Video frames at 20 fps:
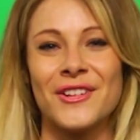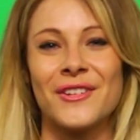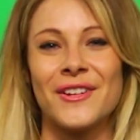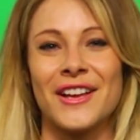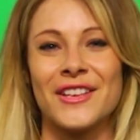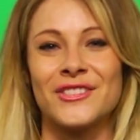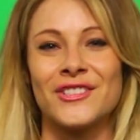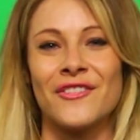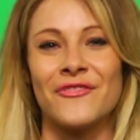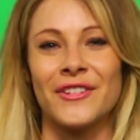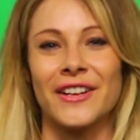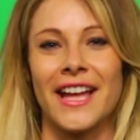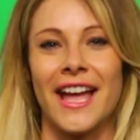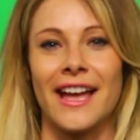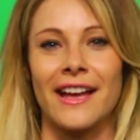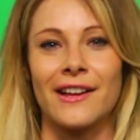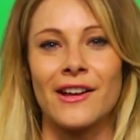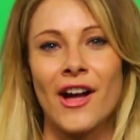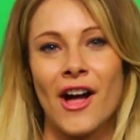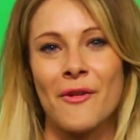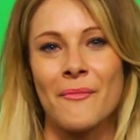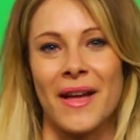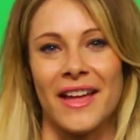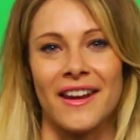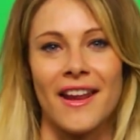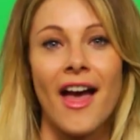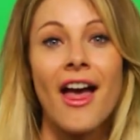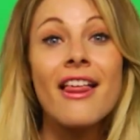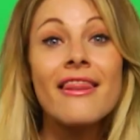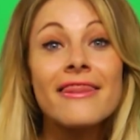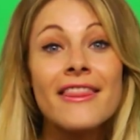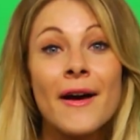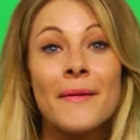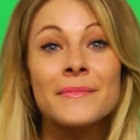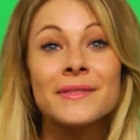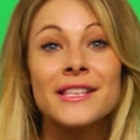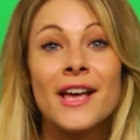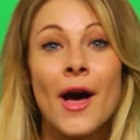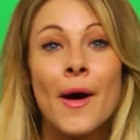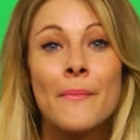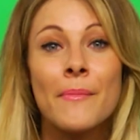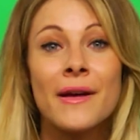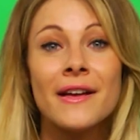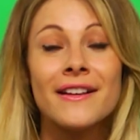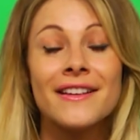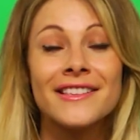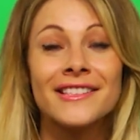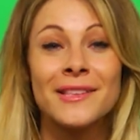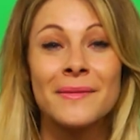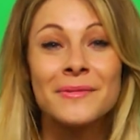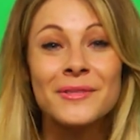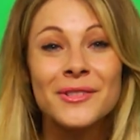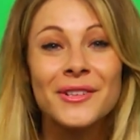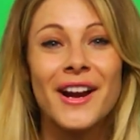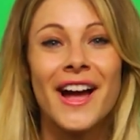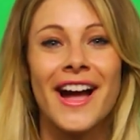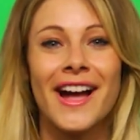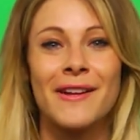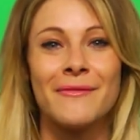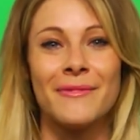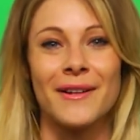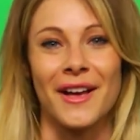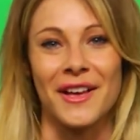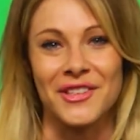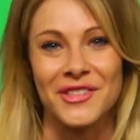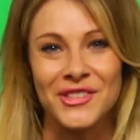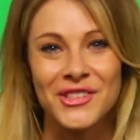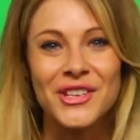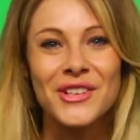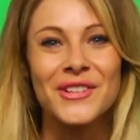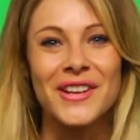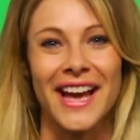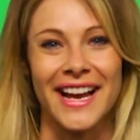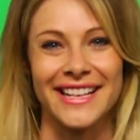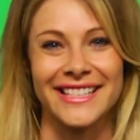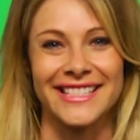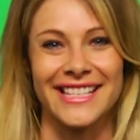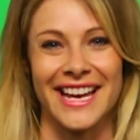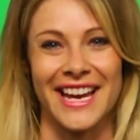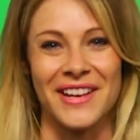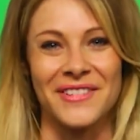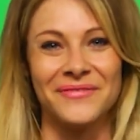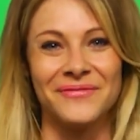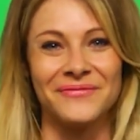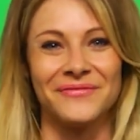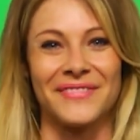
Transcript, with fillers: you guys, don't forget, comment, thumbs up, subscribe. I'll see you next time.